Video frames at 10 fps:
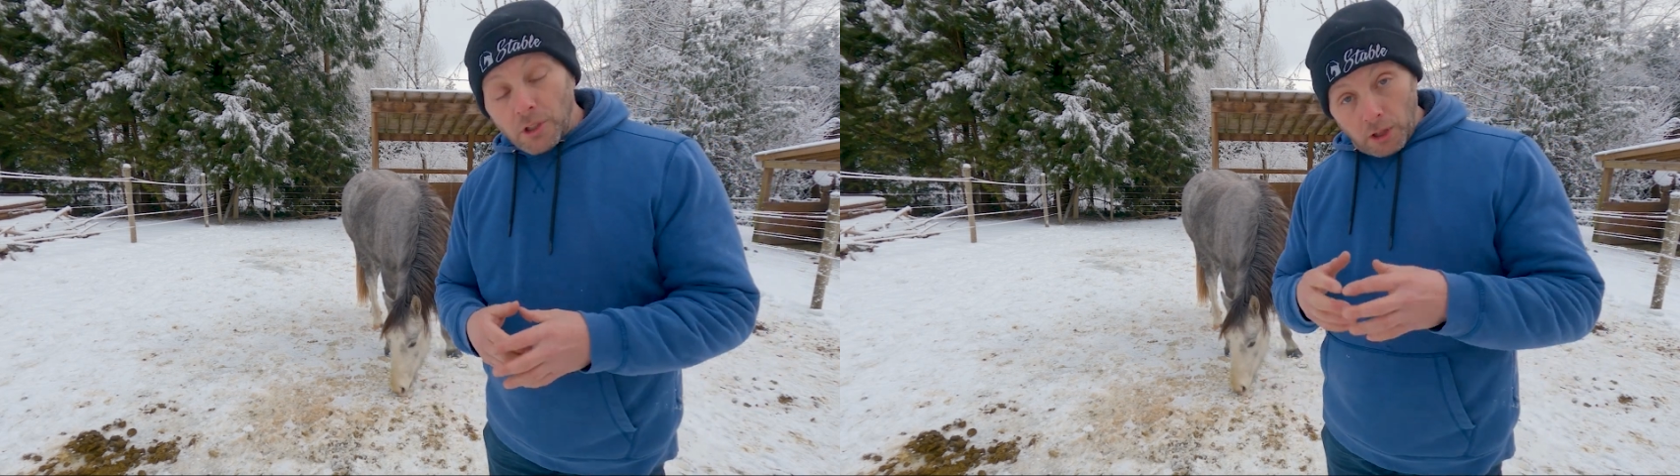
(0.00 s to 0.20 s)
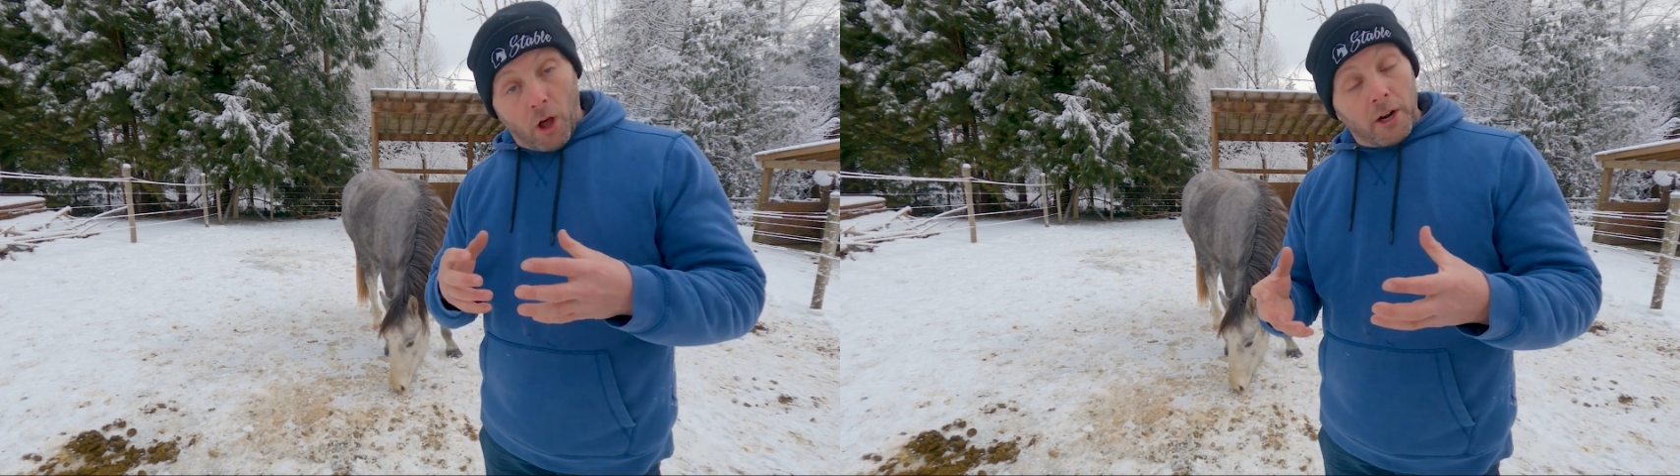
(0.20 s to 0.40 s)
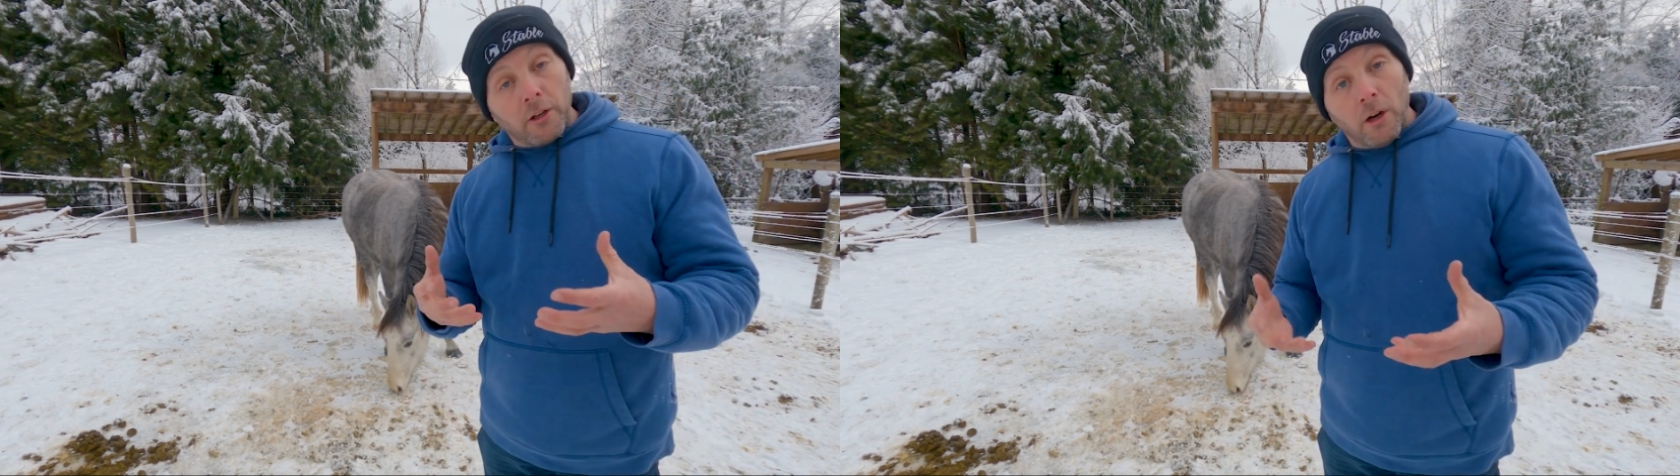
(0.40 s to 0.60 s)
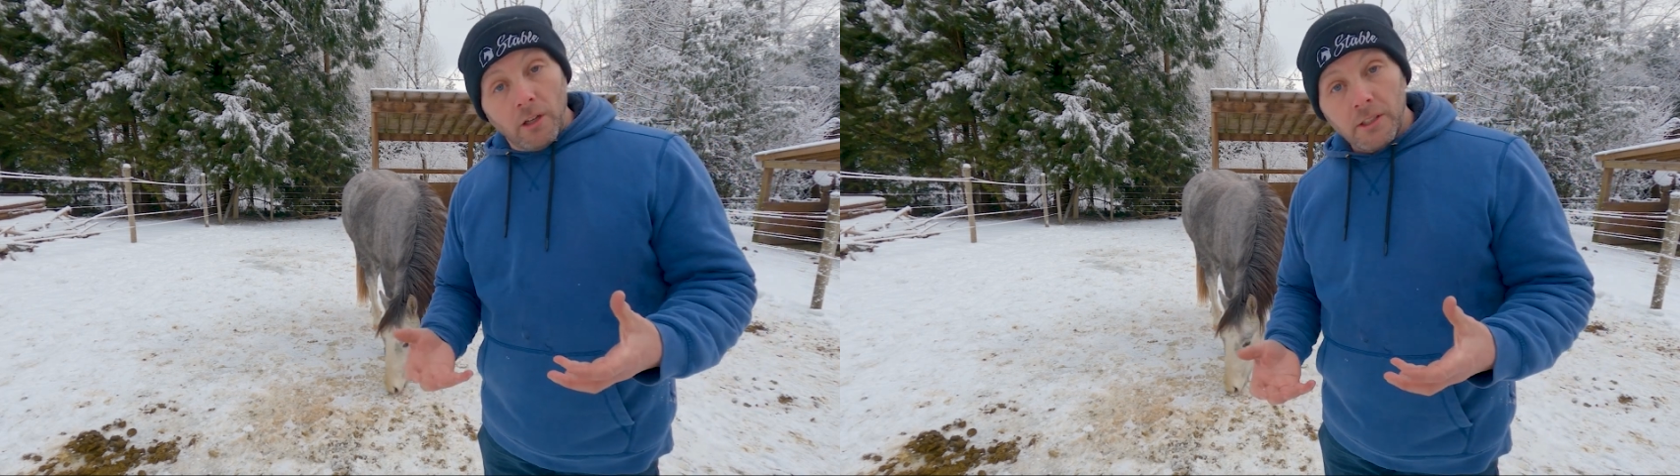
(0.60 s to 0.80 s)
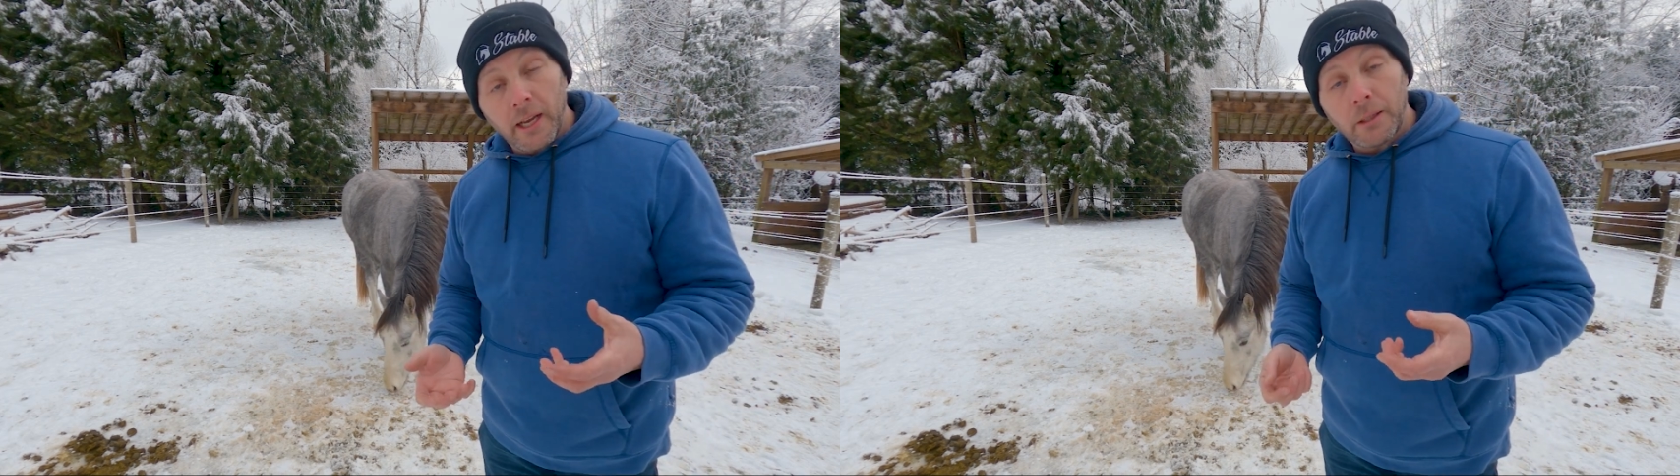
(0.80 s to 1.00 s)
There's a lot of
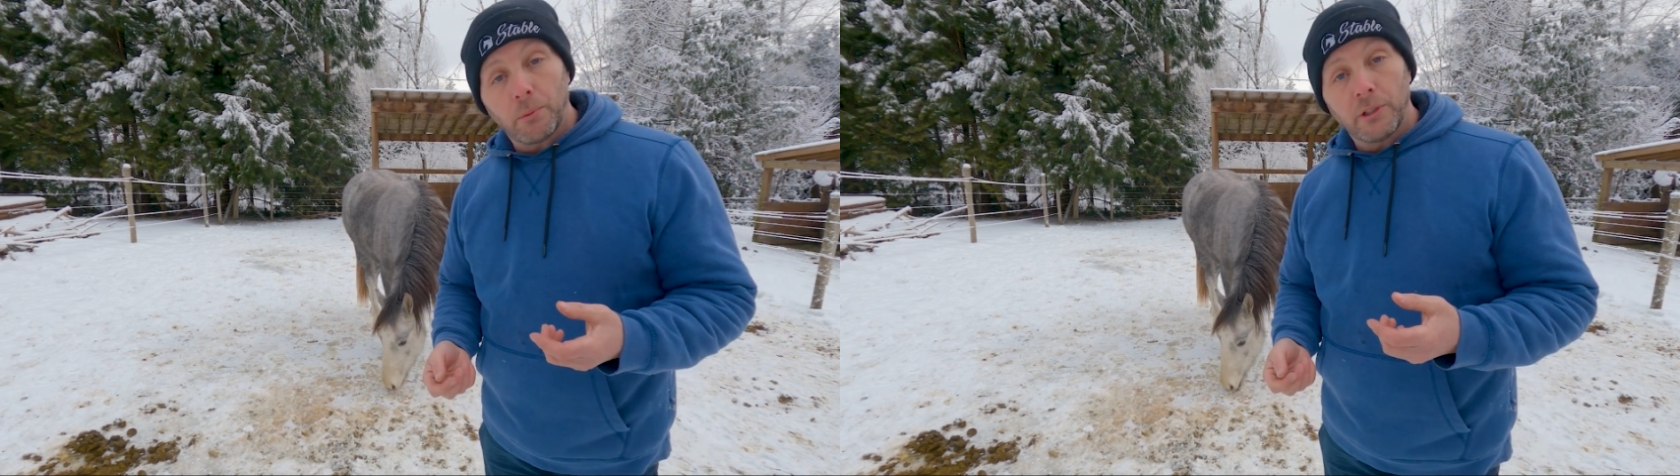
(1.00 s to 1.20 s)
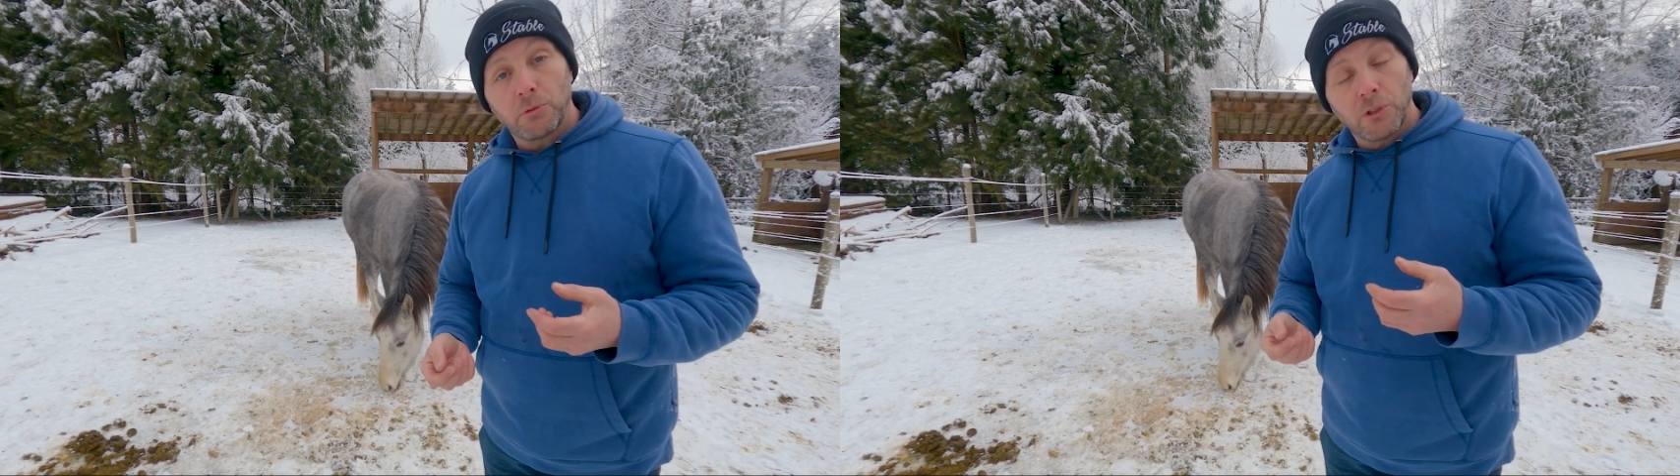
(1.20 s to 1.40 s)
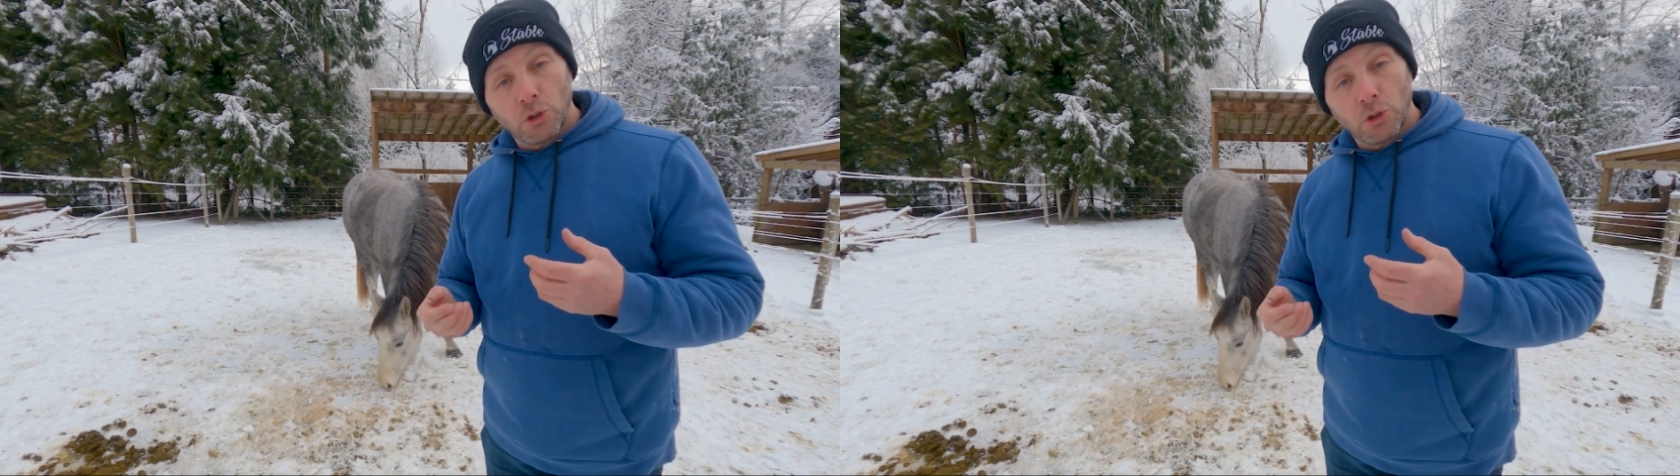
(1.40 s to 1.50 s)
contact points when